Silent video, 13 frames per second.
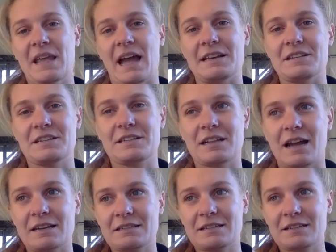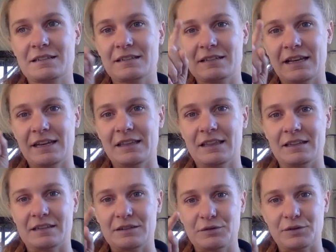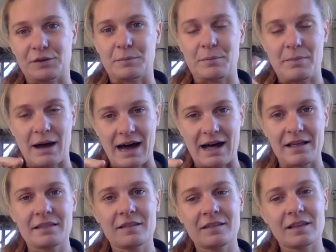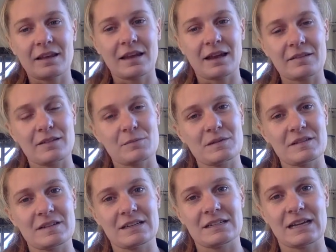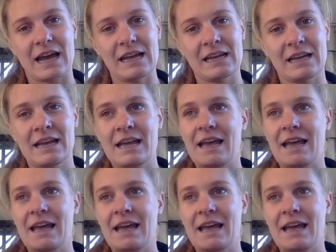and you start to see the different paths that customers can take